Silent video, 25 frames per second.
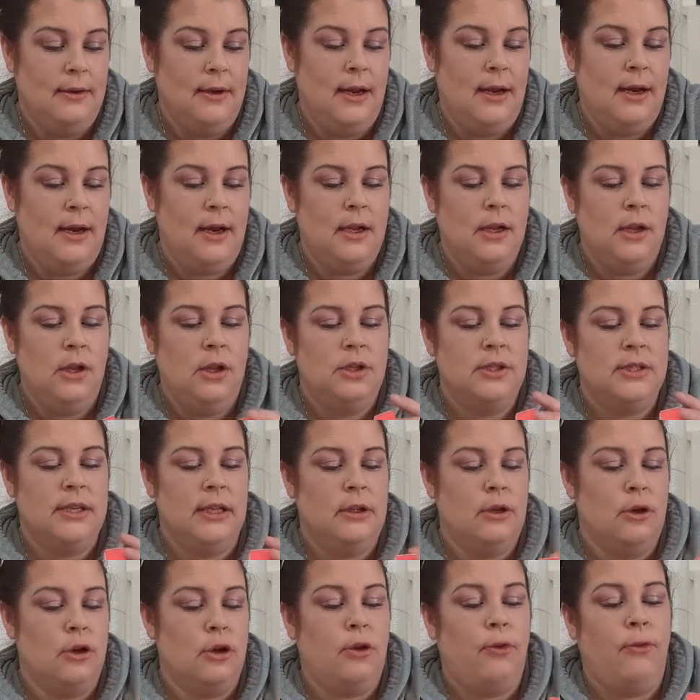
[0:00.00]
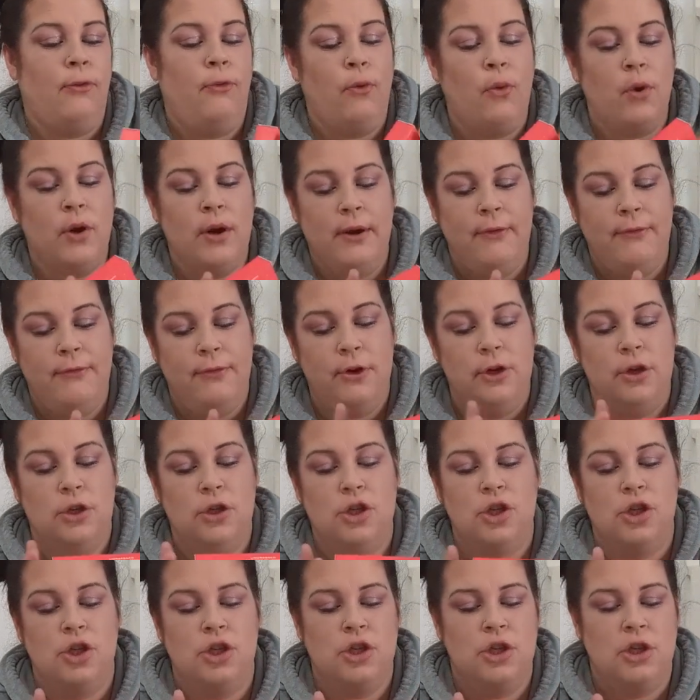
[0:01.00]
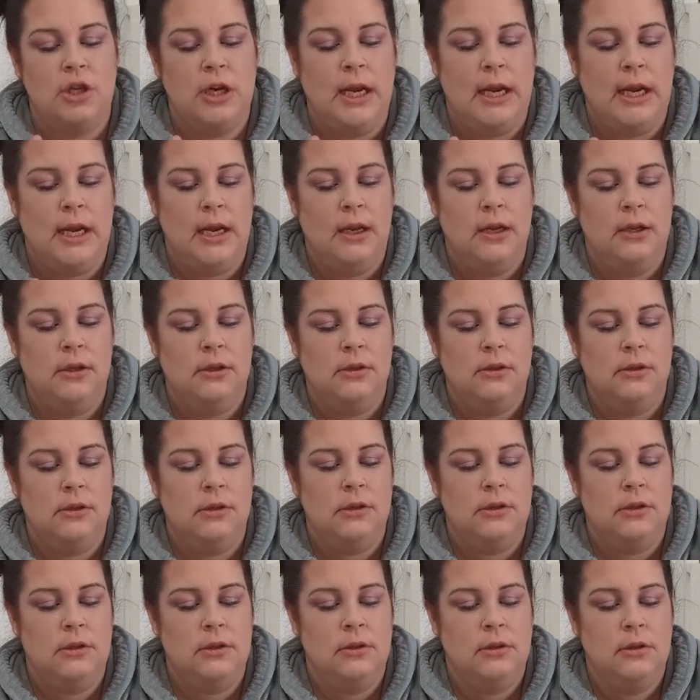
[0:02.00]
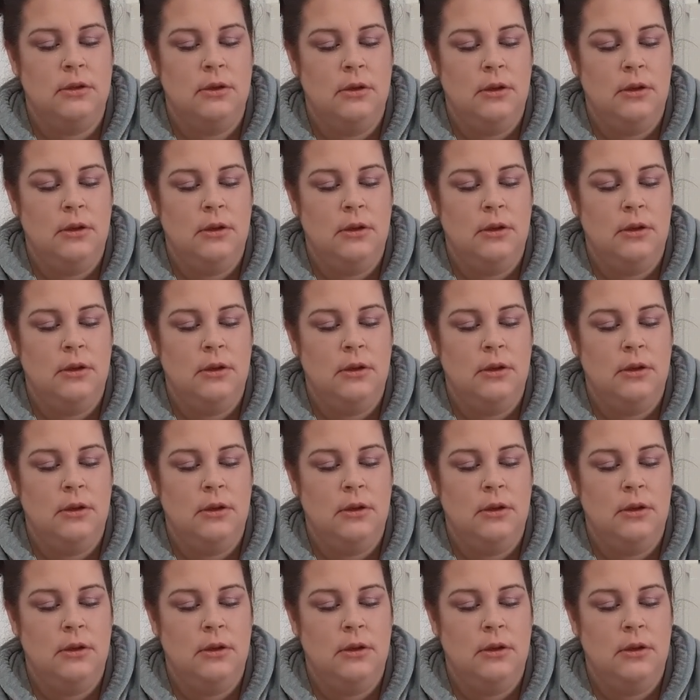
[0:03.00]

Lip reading: And it looks like there's 4 different shades.